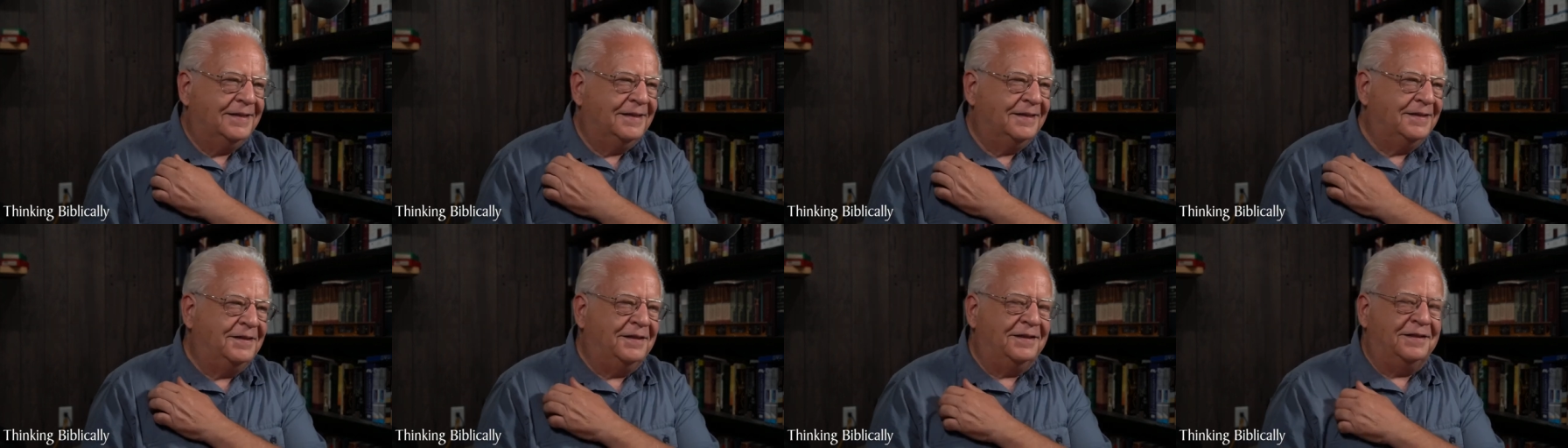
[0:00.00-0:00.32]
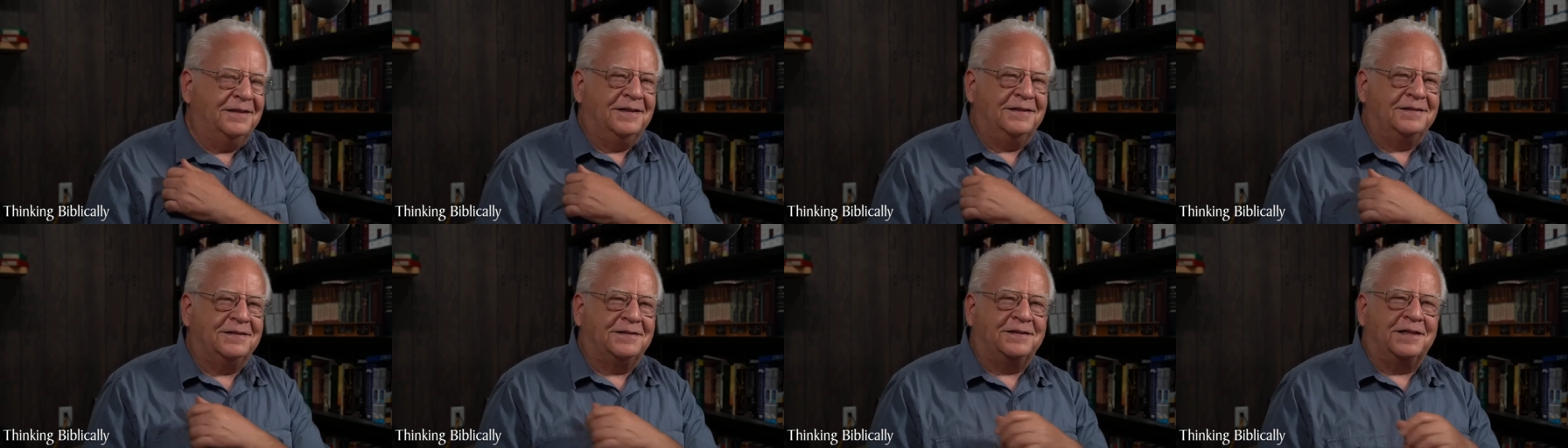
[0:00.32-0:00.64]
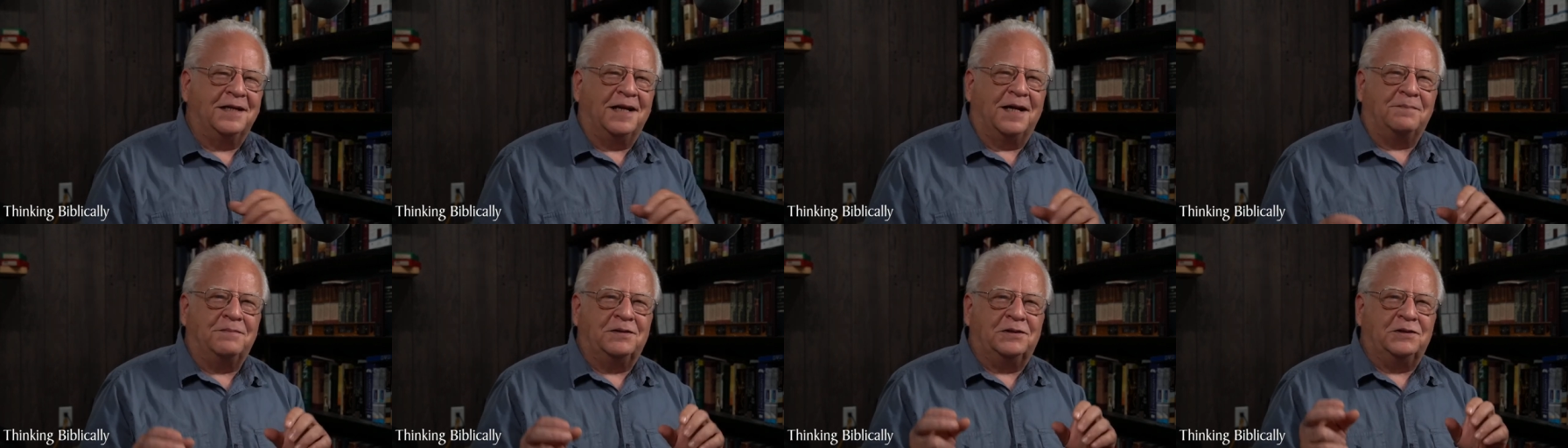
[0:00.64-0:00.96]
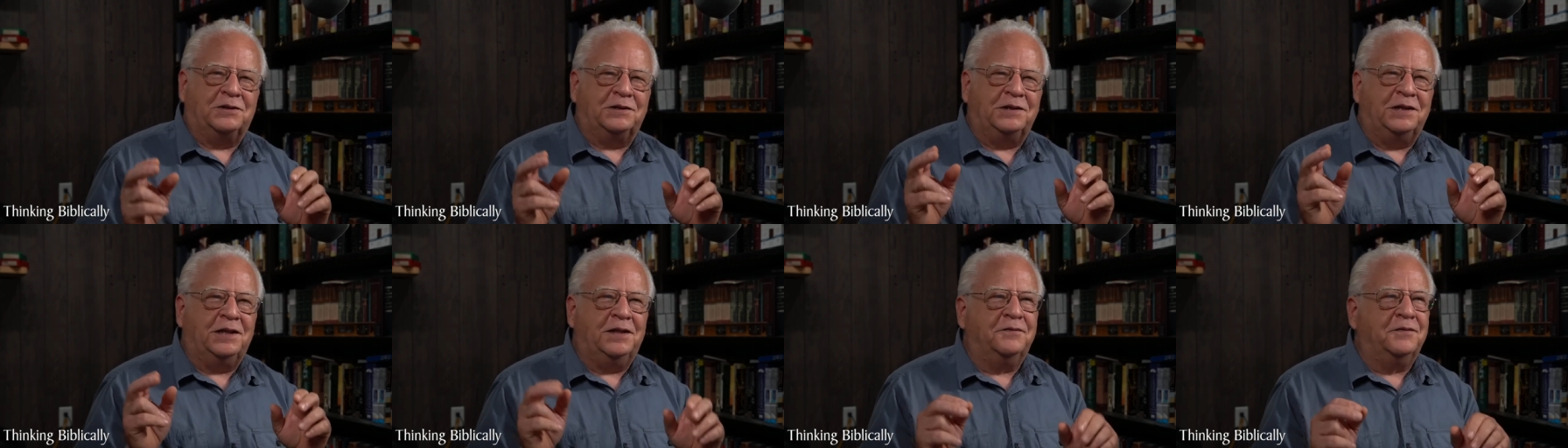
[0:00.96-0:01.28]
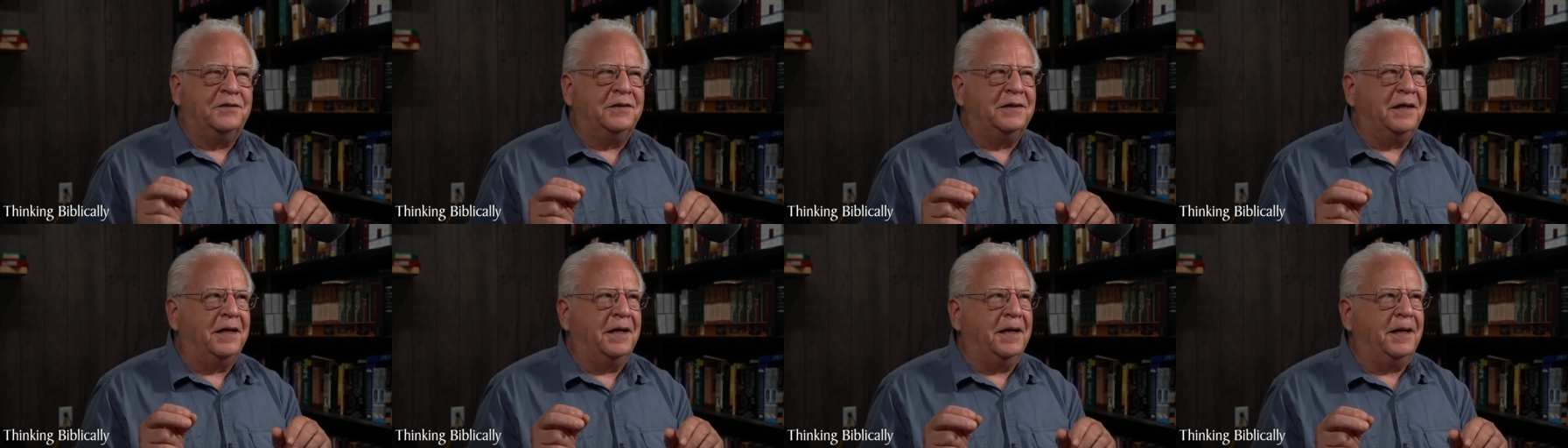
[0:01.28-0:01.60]
to establish
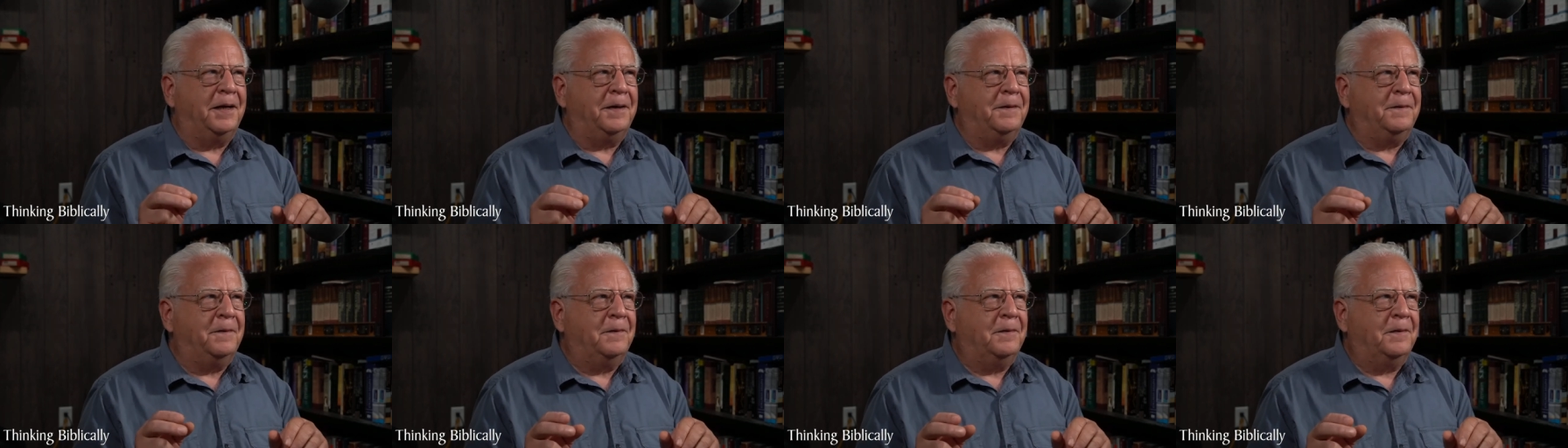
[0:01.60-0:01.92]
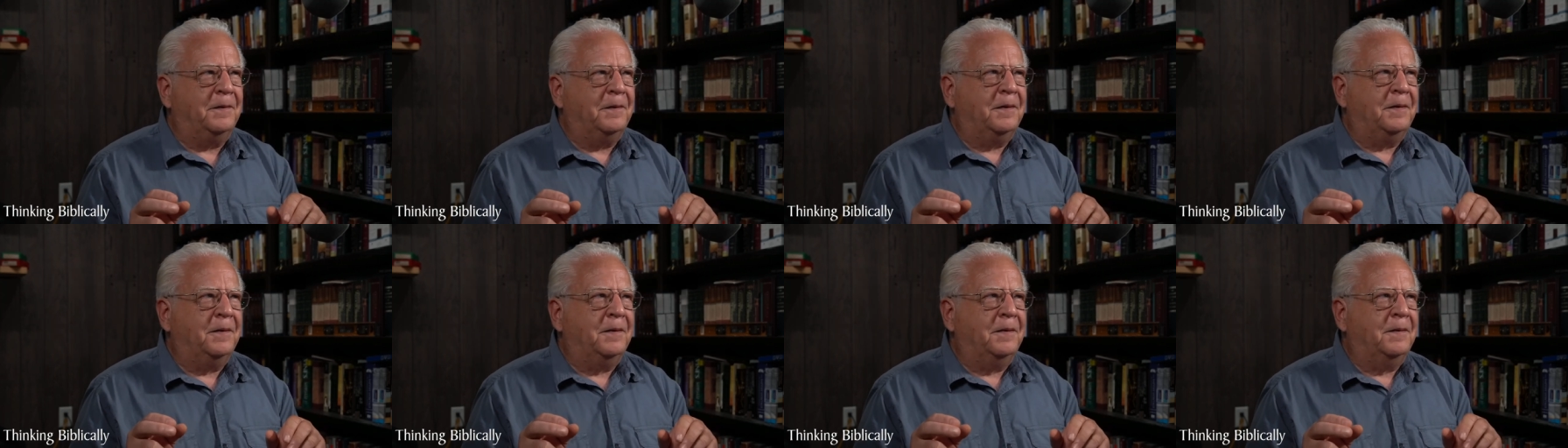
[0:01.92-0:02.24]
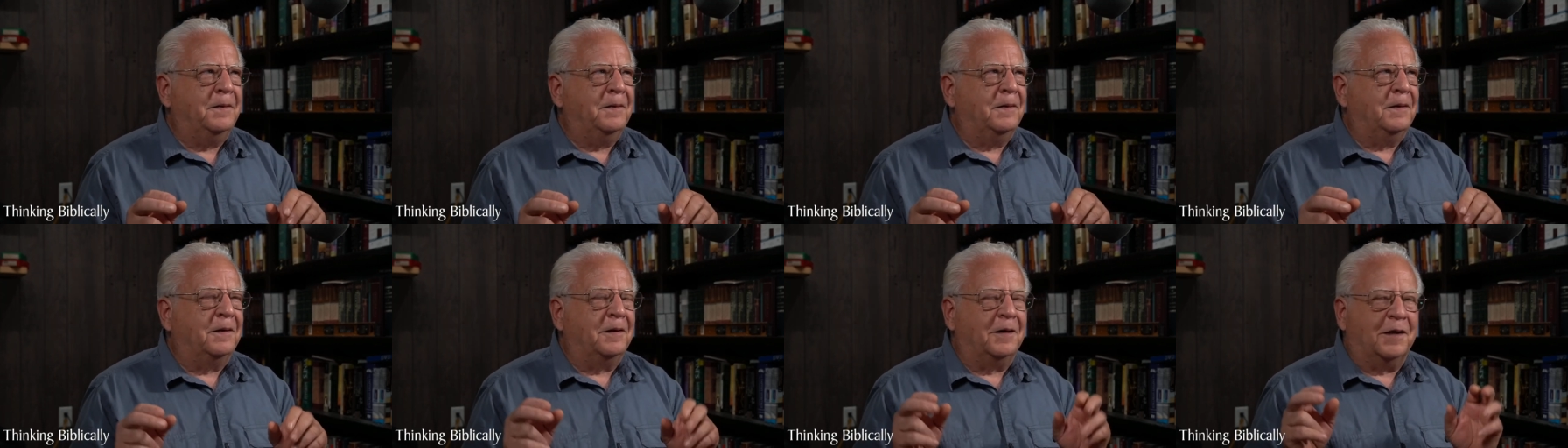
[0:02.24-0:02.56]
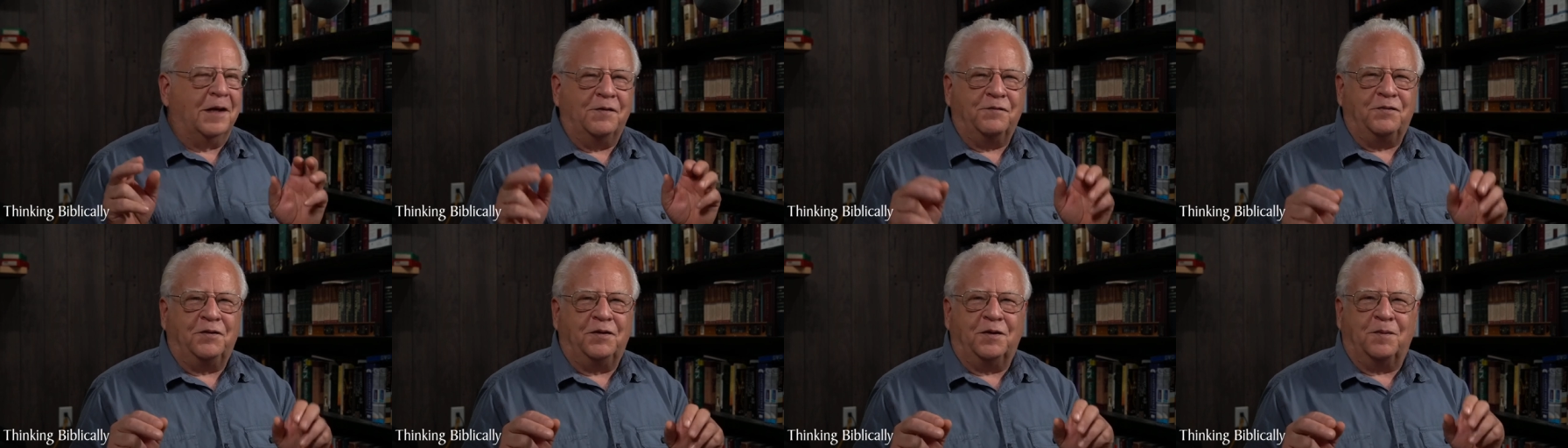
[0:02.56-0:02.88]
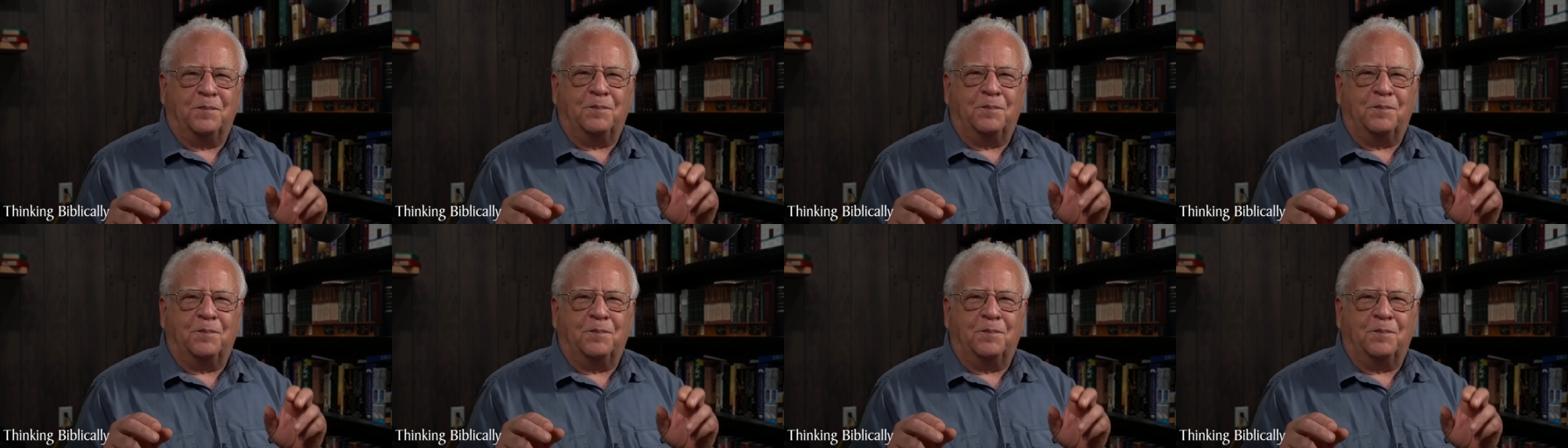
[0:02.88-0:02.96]
even a level